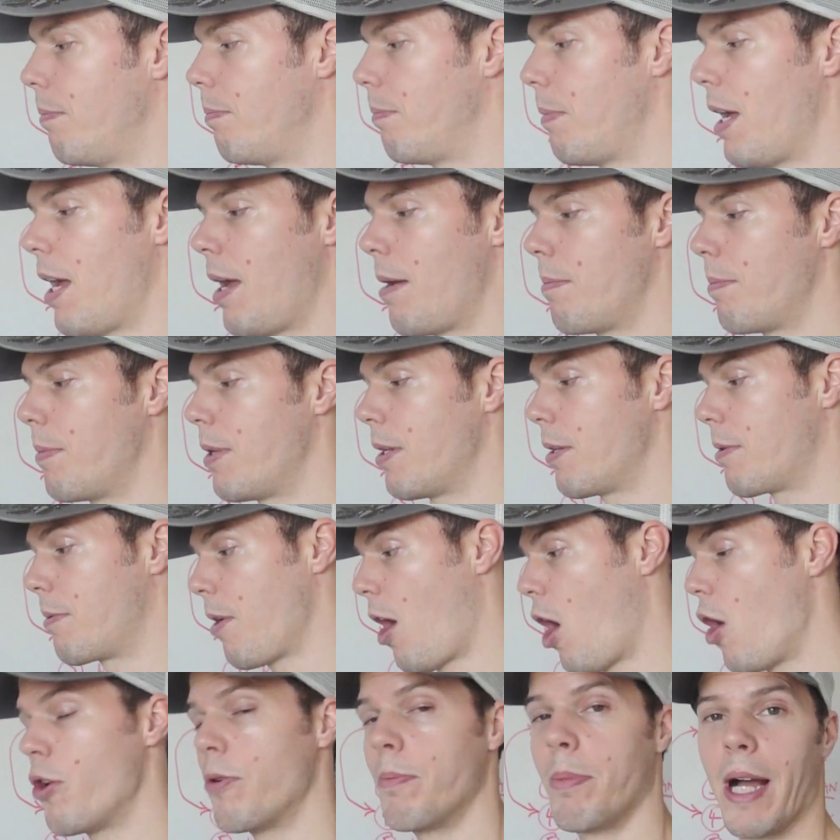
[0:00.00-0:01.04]
Um, it's
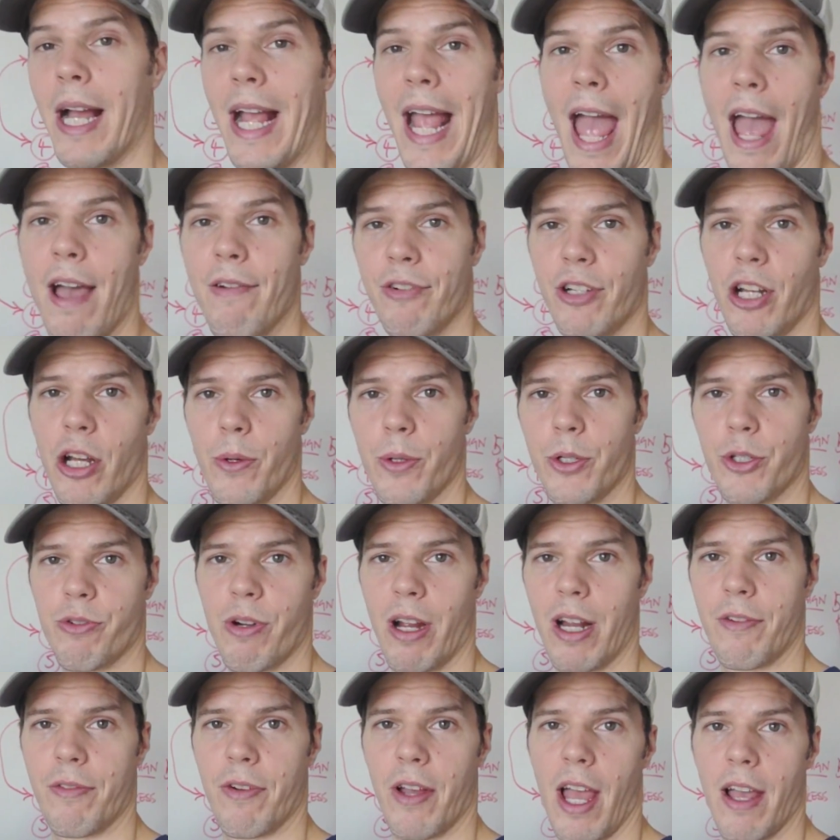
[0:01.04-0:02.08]
owned by Evernote, it's
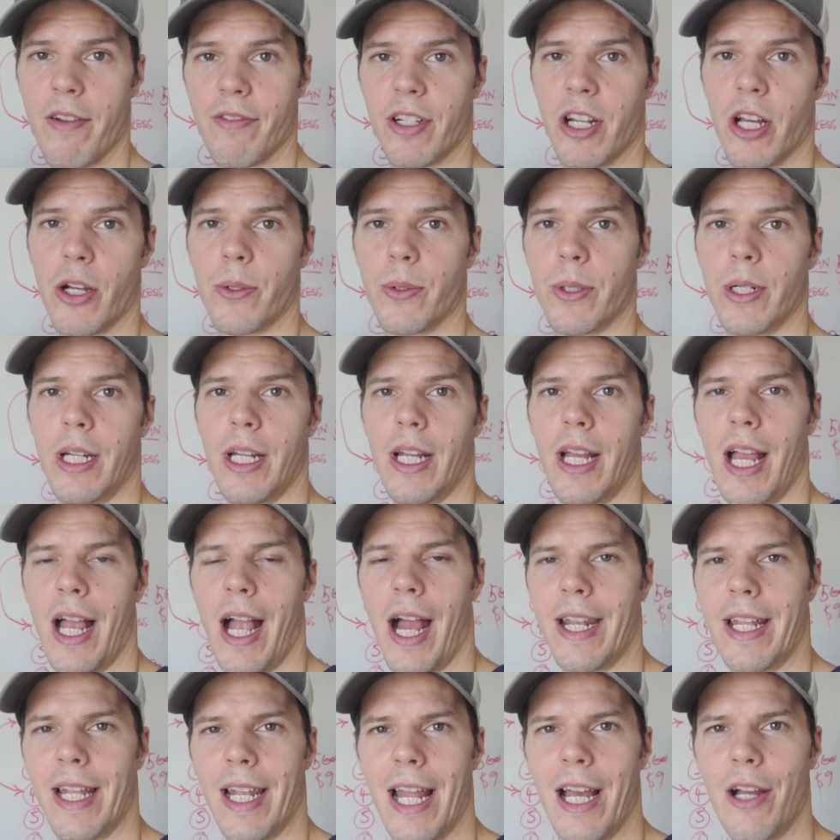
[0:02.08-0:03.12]
created for Evernote,
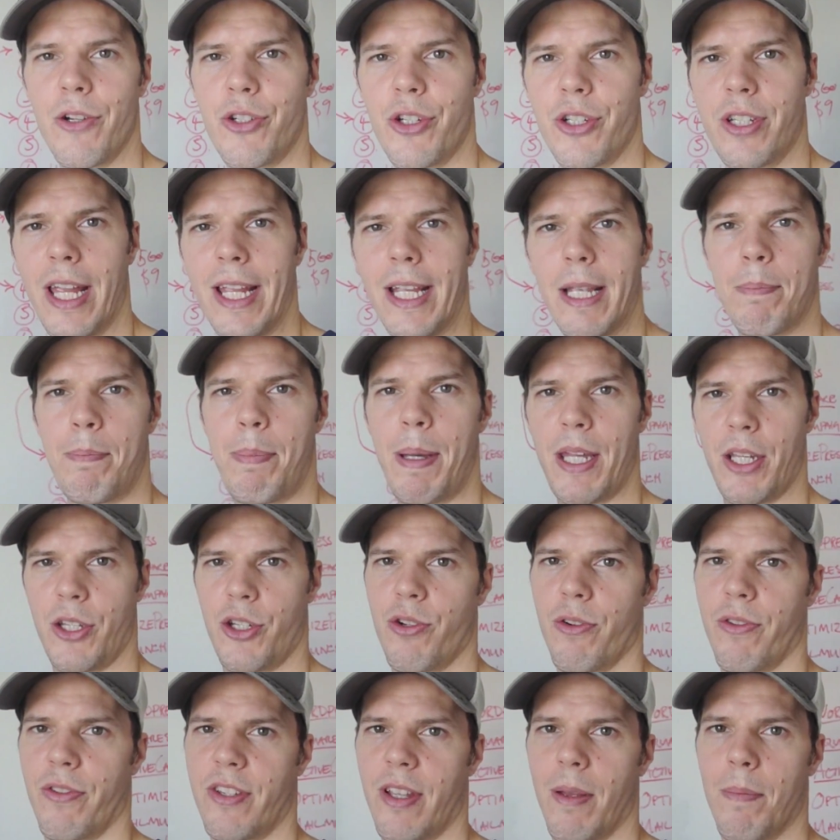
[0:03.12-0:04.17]
and it allows you to take a
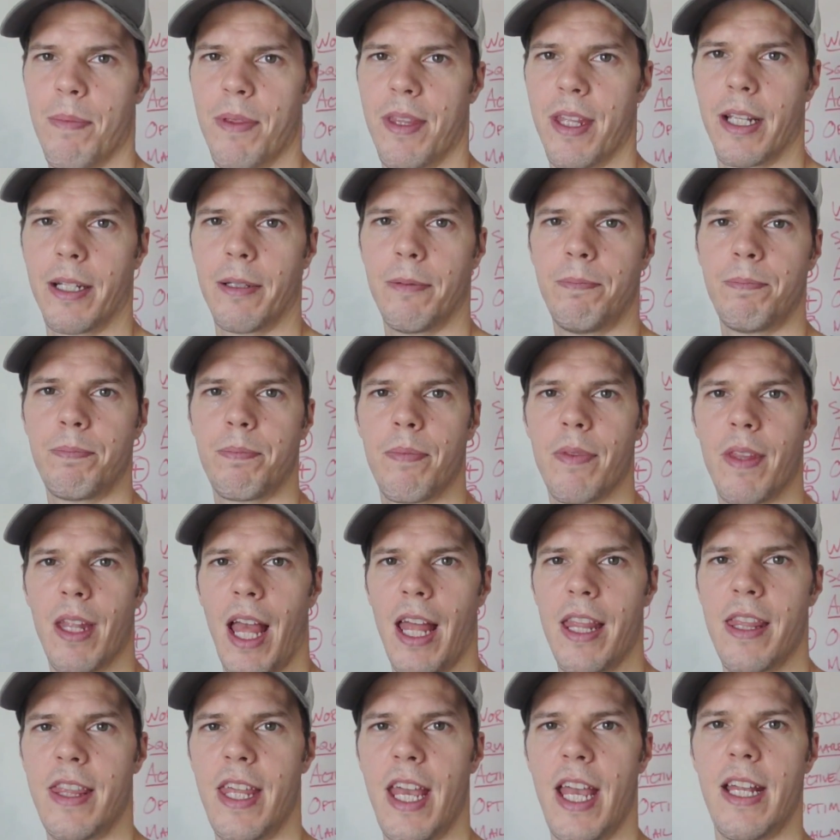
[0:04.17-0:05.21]
picture of something
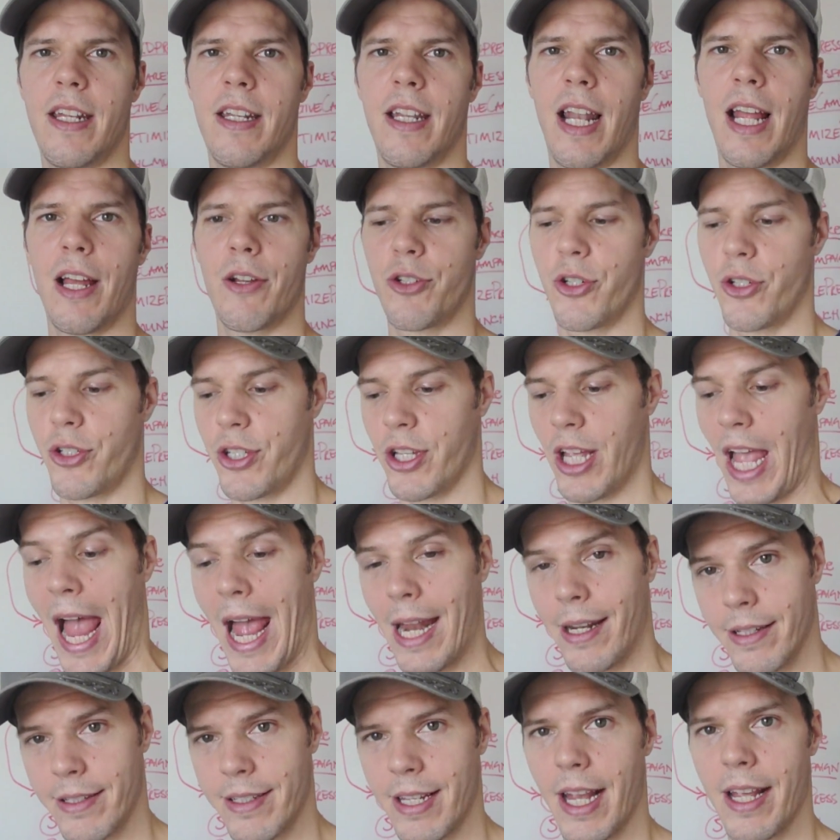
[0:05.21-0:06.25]
and then allows you to
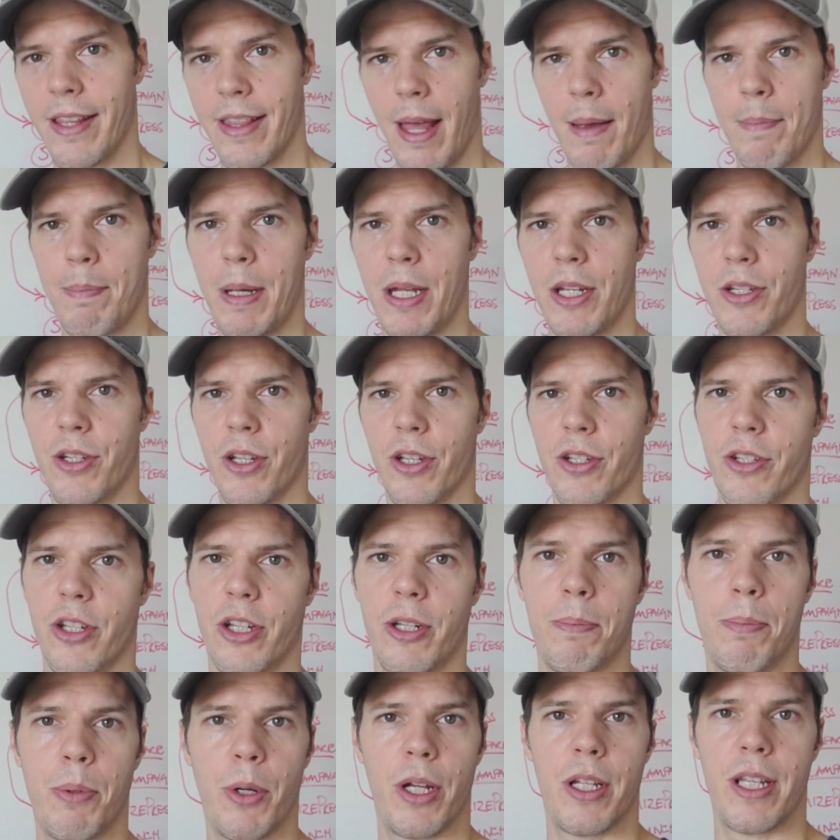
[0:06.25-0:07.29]
annotate that picture. So
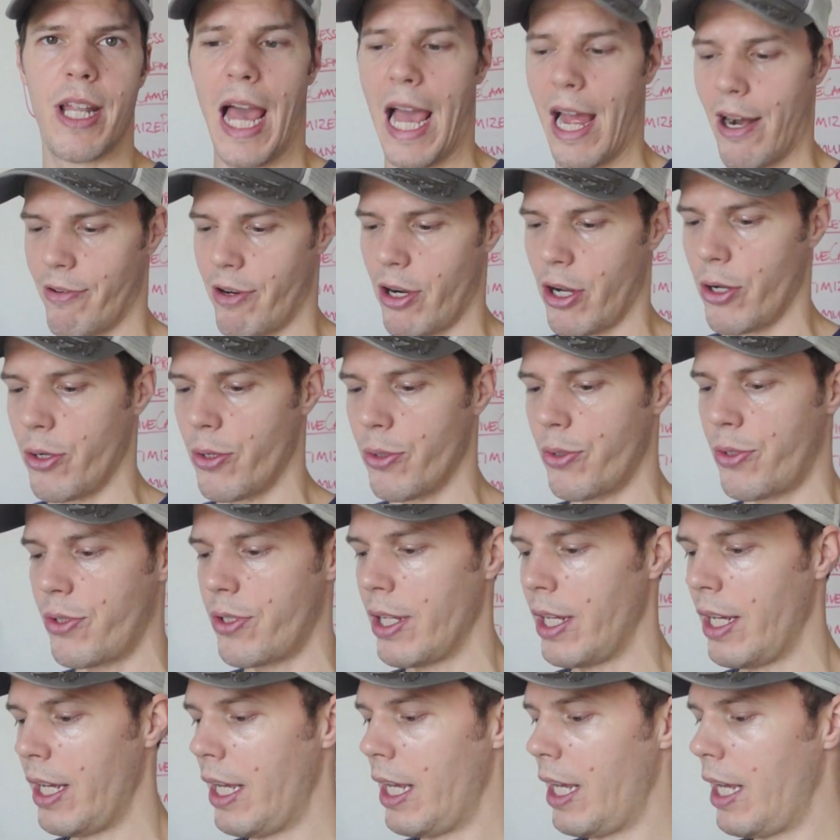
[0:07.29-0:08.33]
you can put in
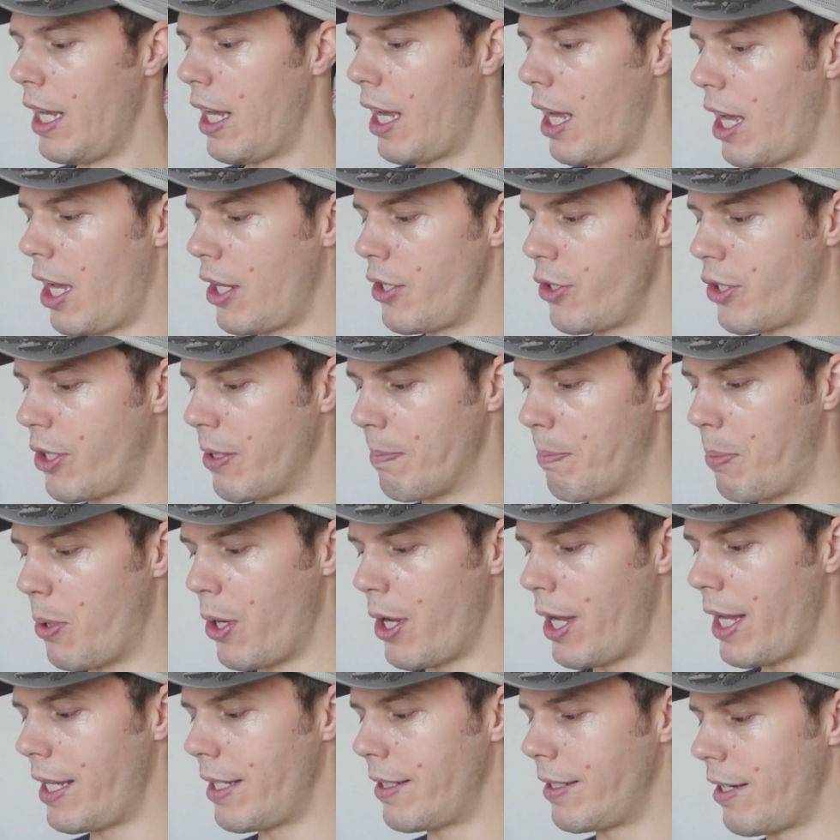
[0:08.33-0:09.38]
arrows, uh, you can
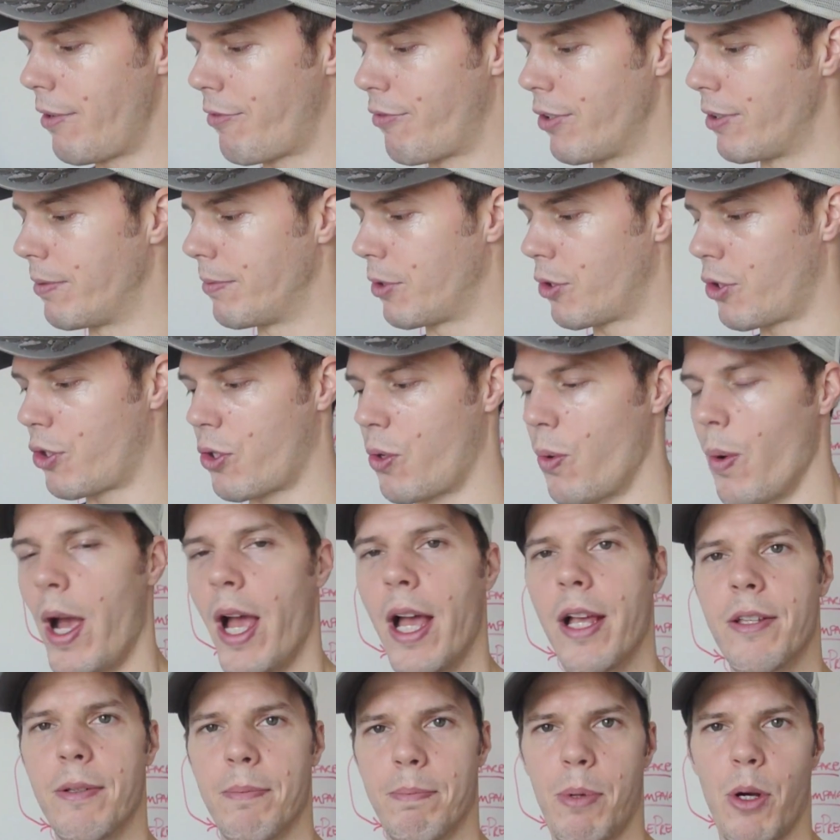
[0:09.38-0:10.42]
put in different
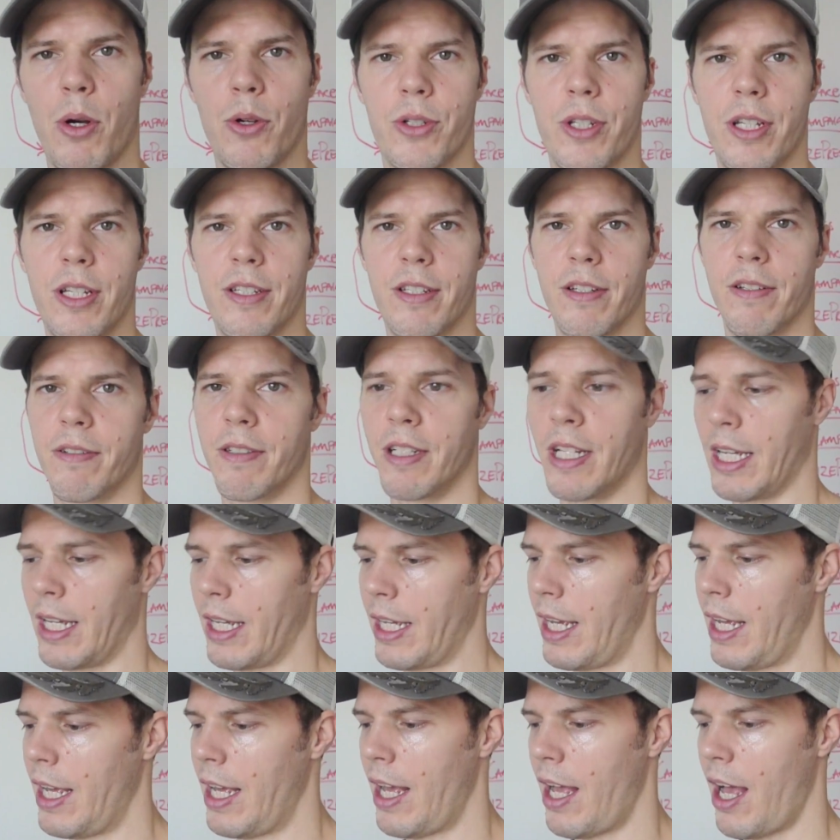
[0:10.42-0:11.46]
squares and boxes, and
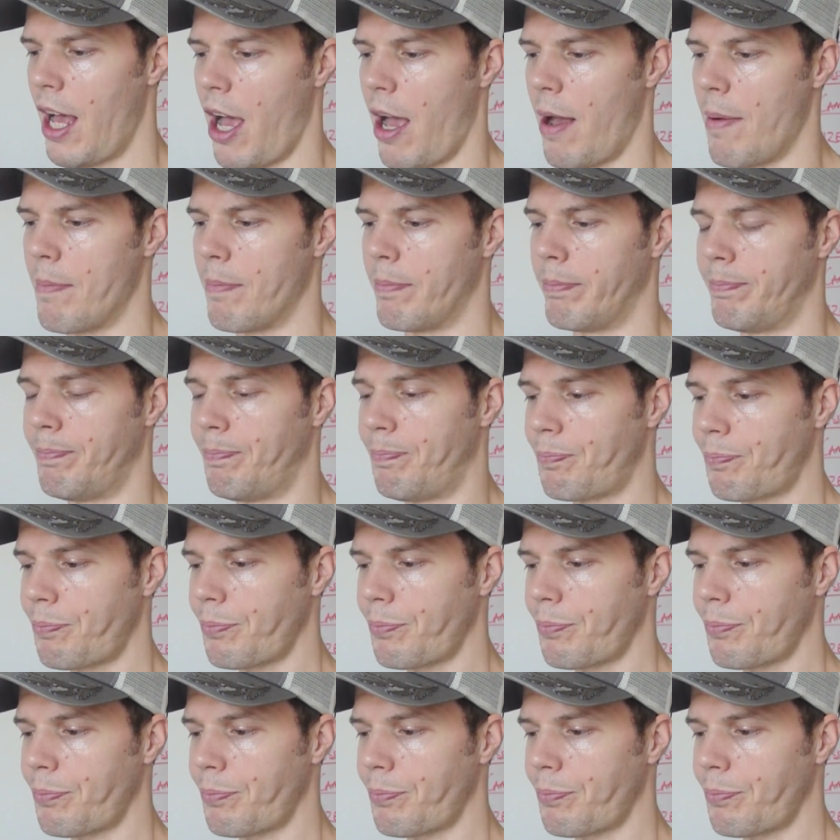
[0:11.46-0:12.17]
um,